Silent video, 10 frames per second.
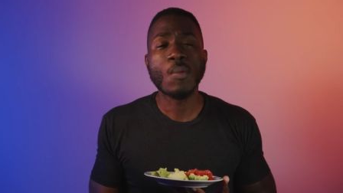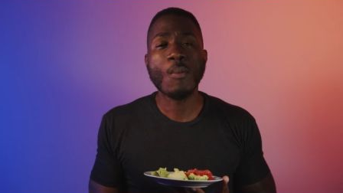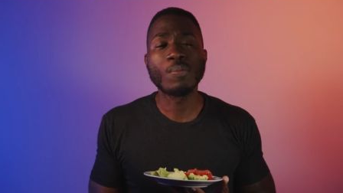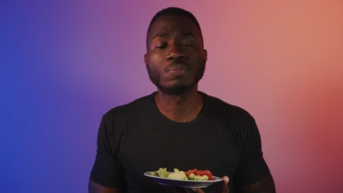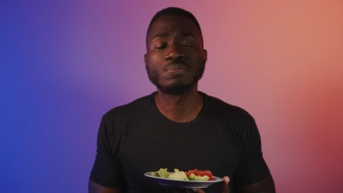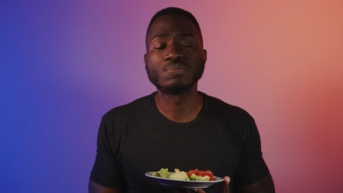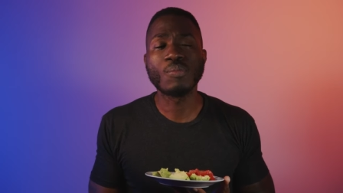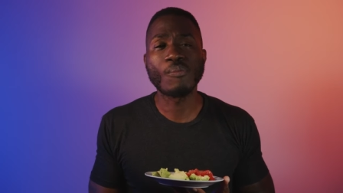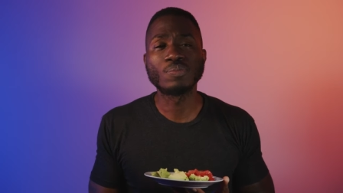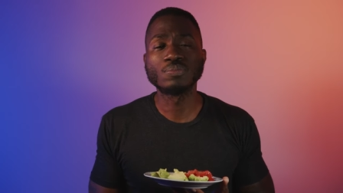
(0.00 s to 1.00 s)
Mm.
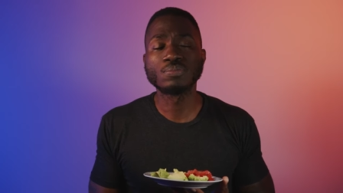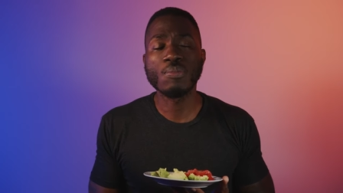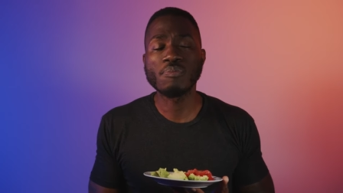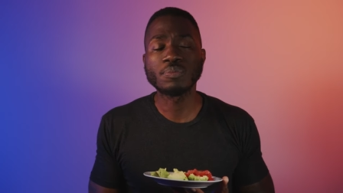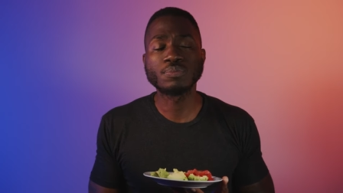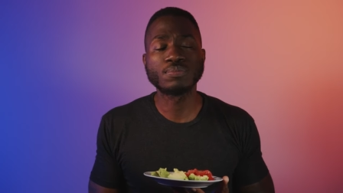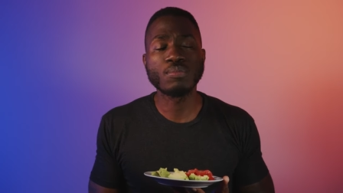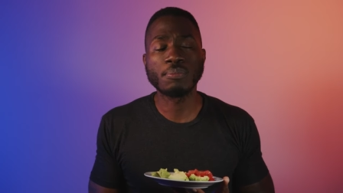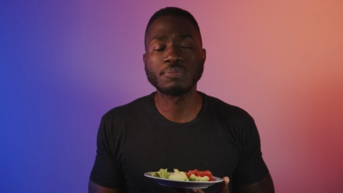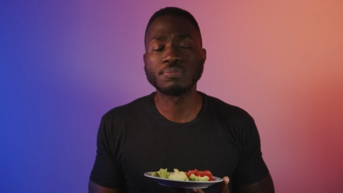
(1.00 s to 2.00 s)
Mm,
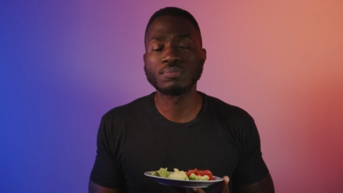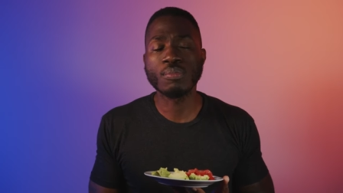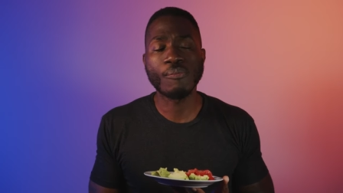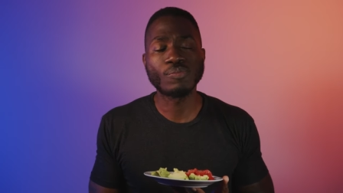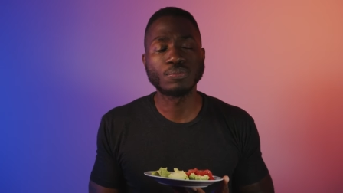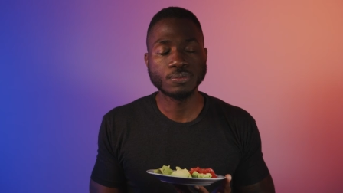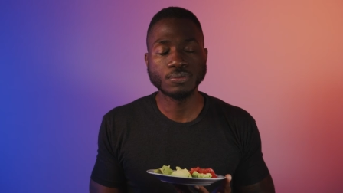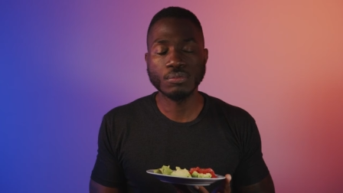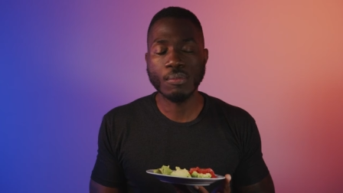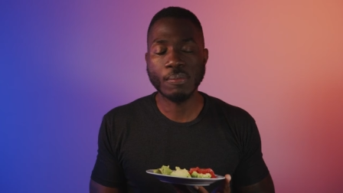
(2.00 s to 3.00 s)
mm, mm.
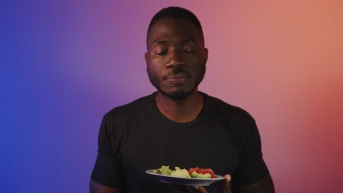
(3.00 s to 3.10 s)
Mm.